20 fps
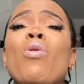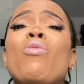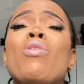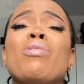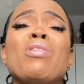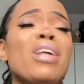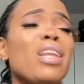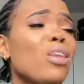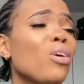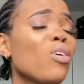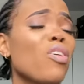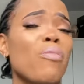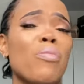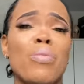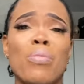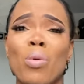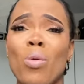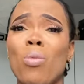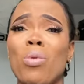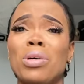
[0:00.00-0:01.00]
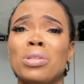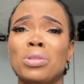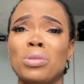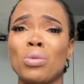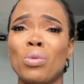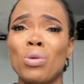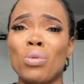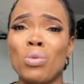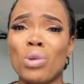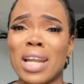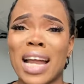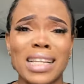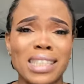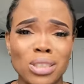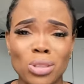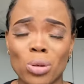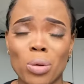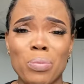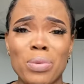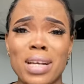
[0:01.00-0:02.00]
of people want to
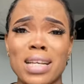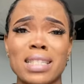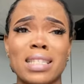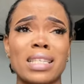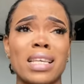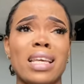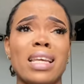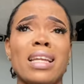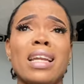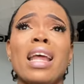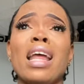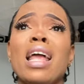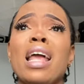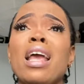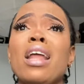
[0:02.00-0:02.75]
lighten up their skin,